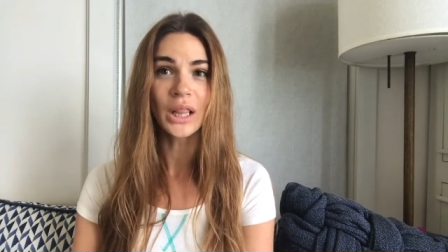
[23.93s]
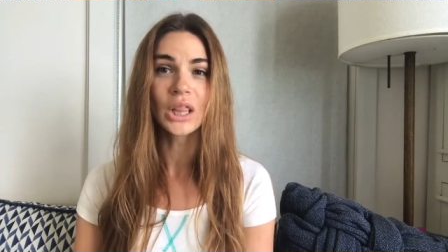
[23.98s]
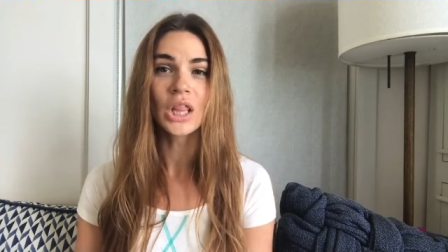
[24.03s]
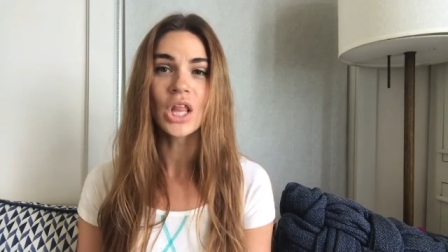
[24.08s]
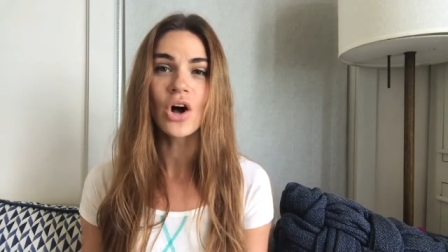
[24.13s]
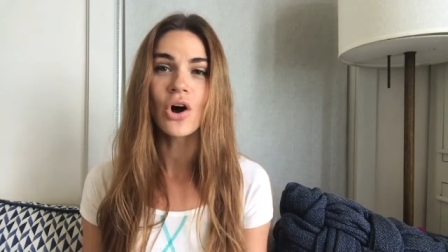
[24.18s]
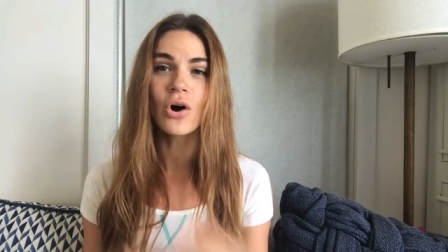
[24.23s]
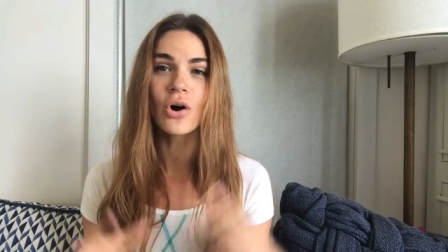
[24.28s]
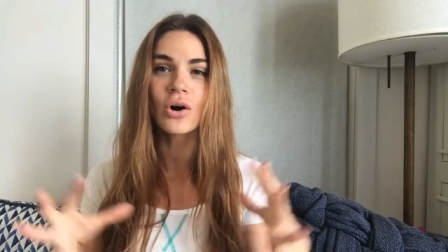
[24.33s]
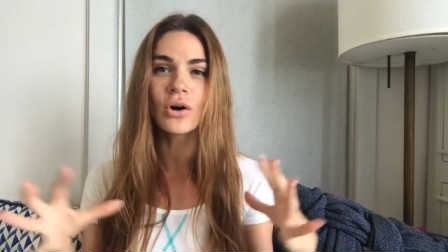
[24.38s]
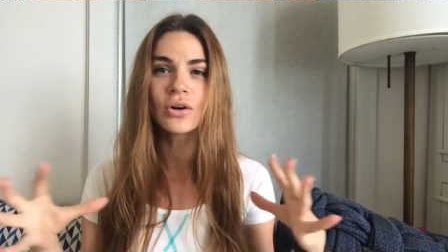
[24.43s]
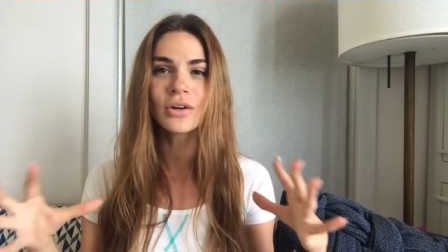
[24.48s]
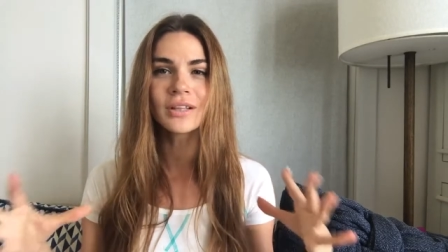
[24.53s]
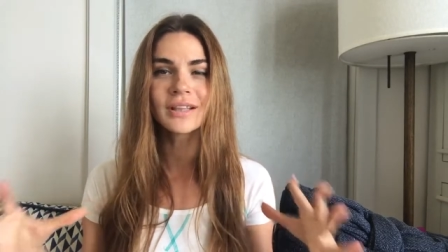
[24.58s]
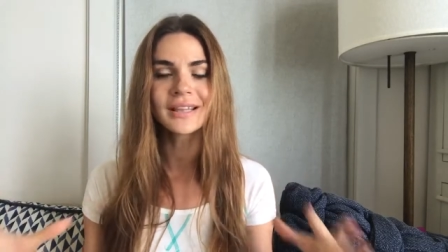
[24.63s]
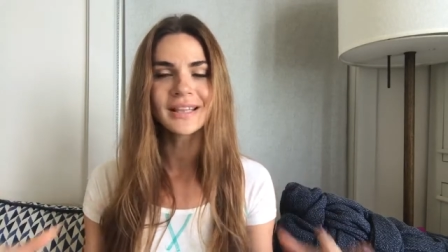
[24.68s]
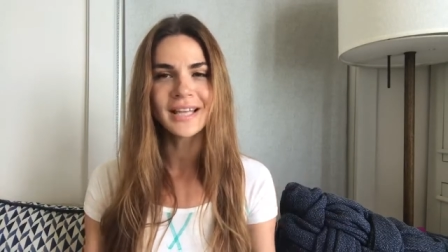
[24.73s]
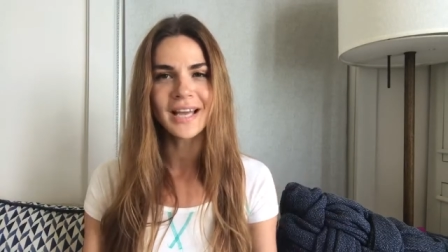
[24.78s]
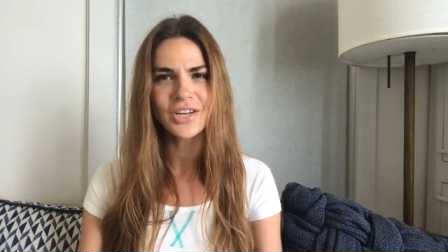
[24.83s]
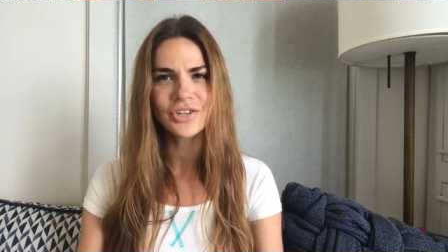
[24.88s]

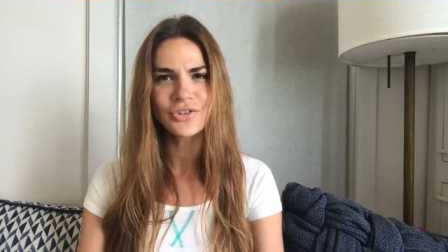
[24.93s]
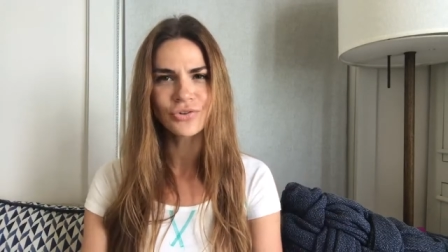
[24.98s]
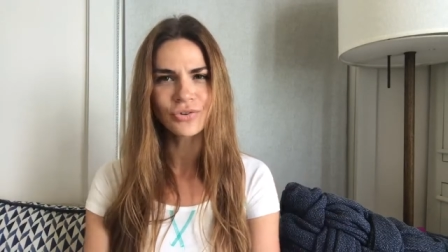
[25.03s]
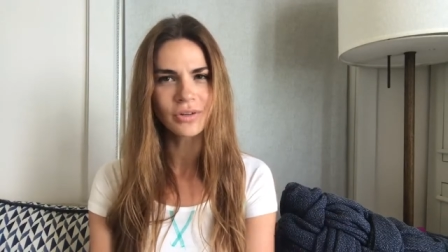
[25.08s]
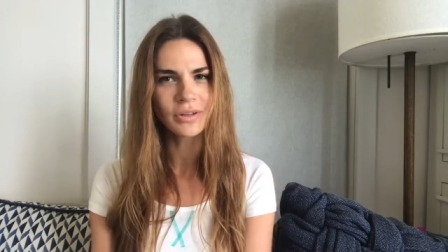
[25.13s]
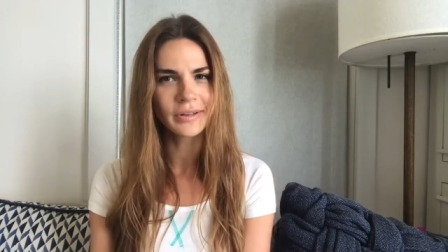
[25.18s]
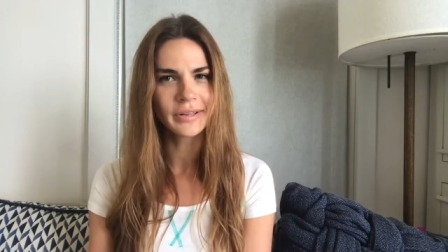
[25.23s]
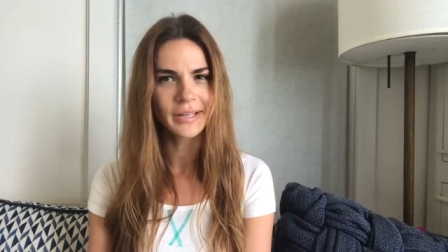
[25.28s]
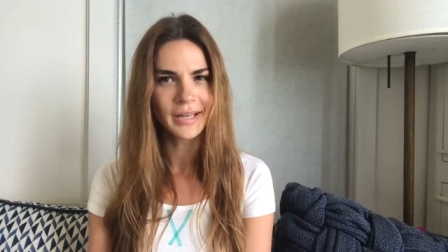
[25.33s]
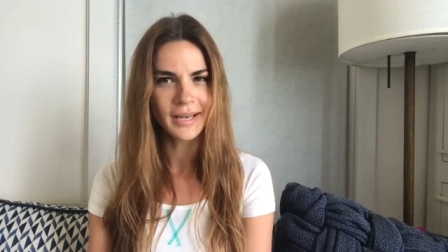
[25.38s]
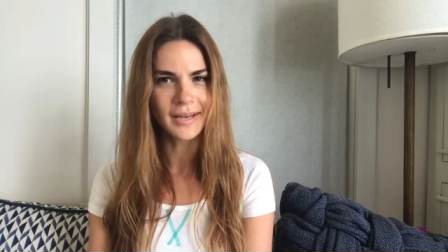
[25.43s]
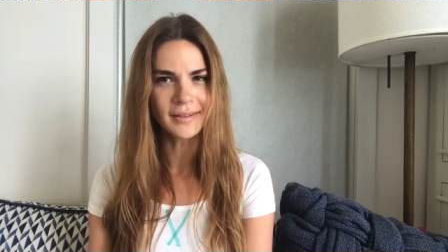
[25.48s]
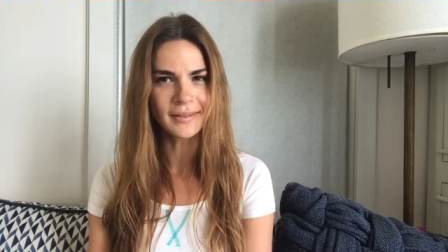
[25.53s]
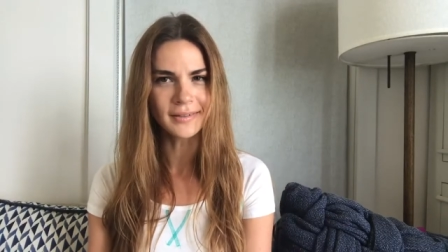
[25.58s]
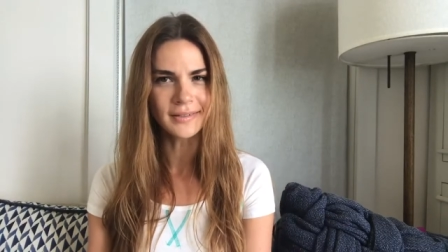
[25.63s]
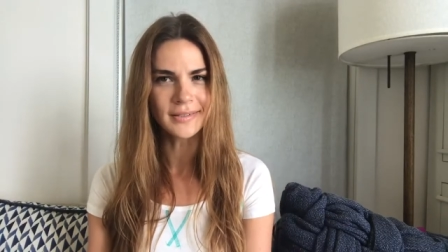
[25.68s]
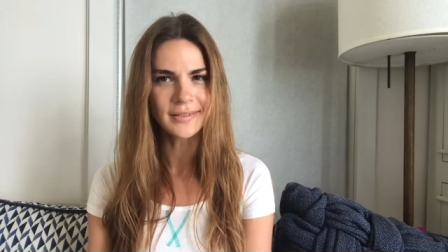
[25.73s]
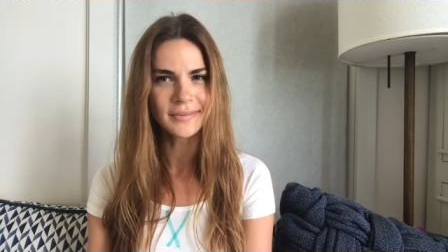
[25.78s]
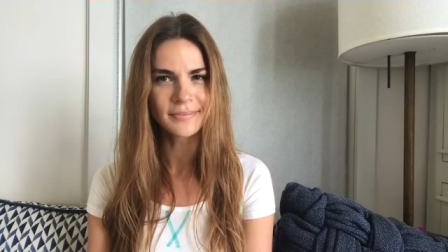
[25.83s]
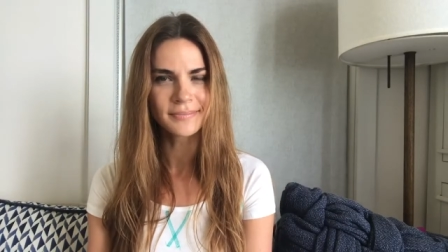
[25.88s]
long natural
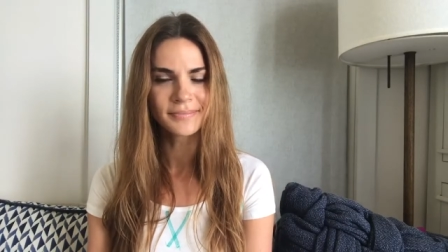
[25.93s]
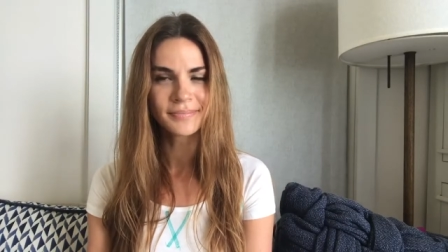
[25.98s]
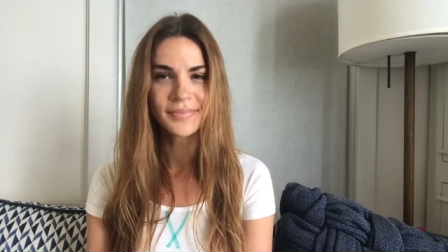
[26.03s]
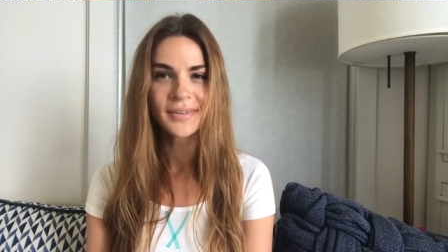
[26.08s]
nails.